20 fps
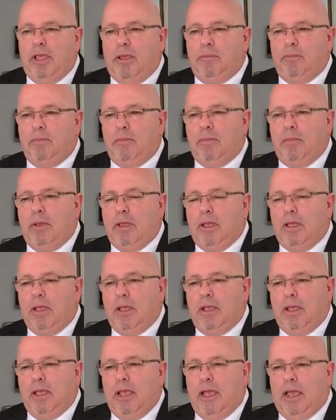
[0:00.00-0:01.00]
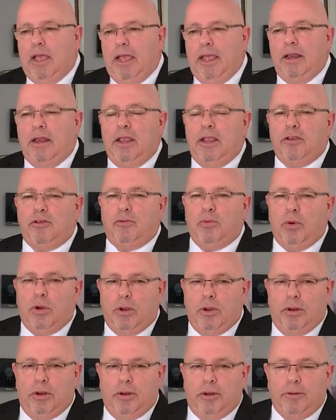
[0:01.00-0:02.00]
him in his
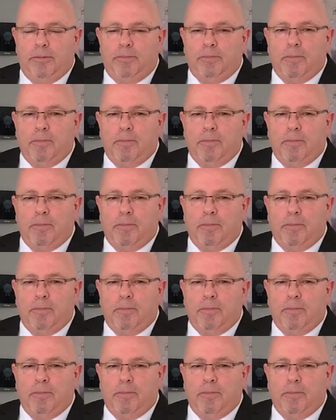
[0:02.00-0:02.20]
word.